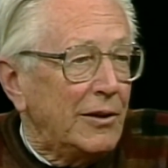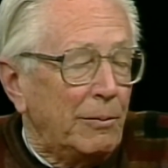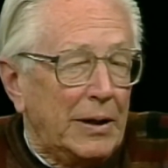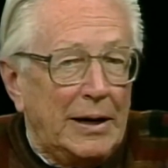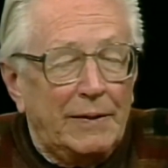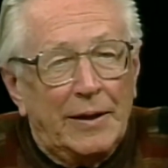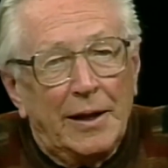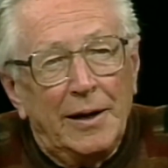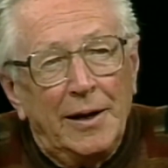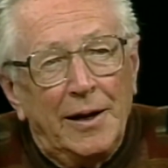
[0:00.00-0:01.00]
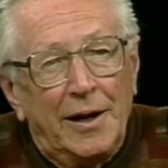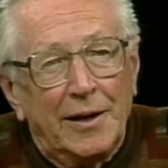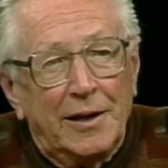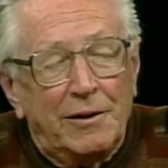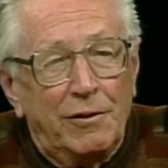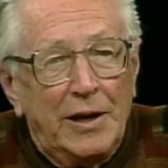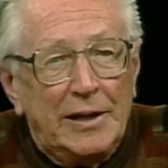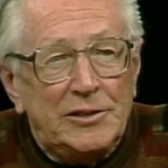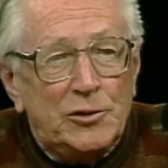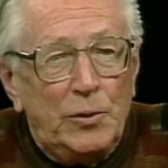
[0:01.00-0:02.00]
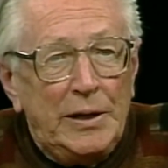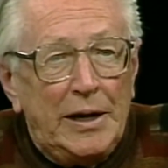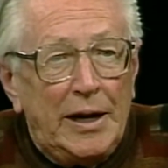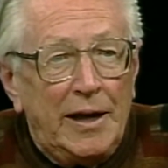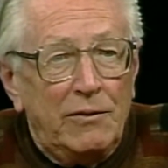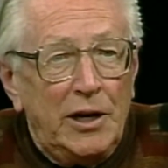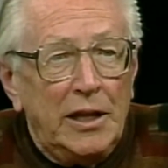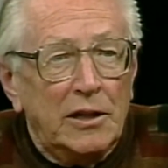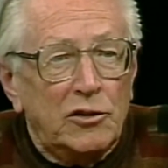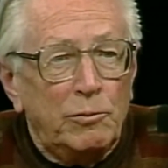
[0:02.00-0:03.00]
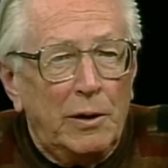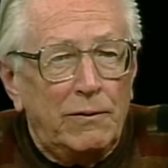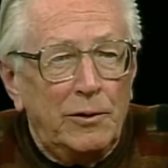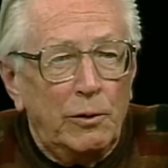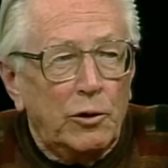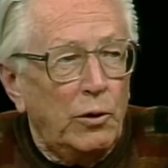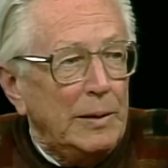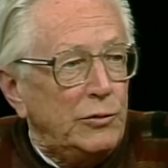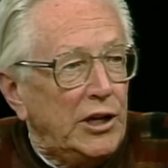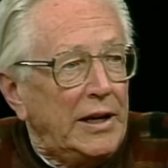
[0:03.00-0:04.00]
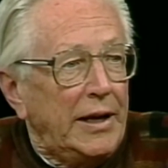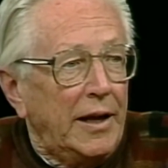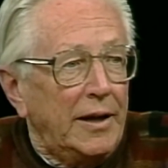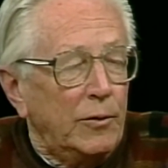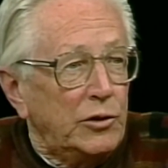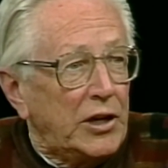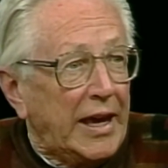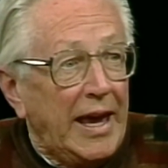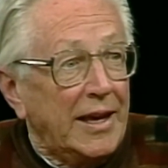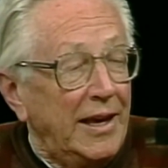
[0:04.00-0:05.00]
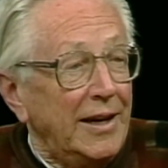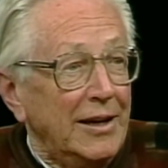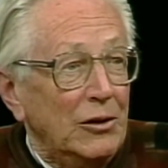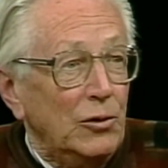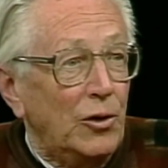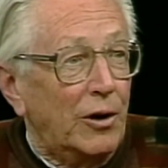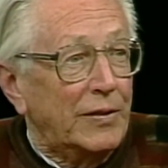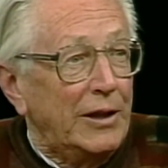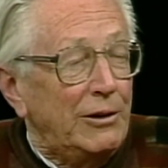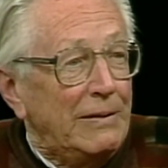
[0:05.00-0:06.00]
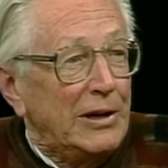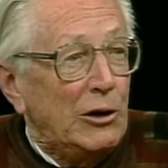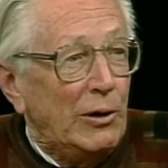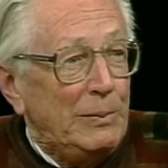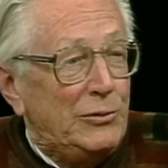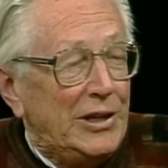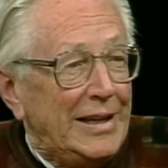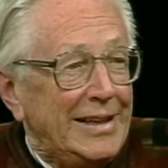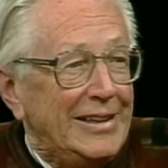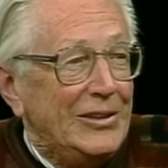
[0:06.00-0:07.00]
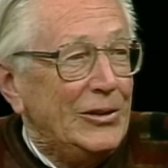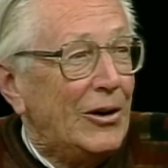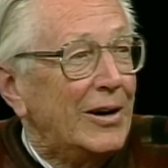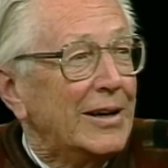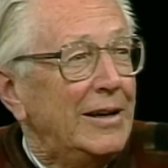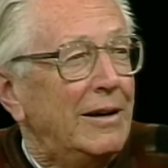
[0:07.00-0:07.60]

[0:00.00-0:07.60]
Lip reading: Yeah, something like that. I get to the ice arena and I have an English muffin with grape jelly on it, which I can't get in New York. They don't have any grape jelly in New York.